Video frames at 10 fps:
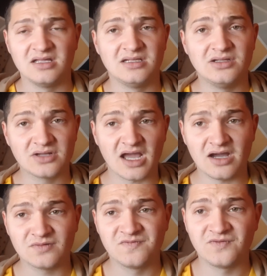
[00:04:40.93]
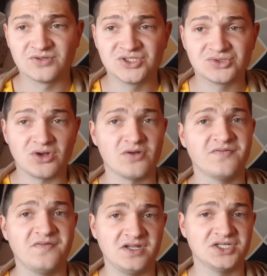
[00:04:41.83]
Look out for strong
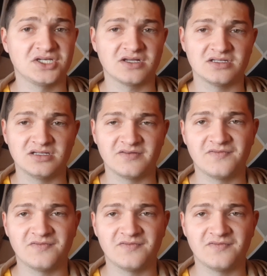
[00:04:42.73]
finishing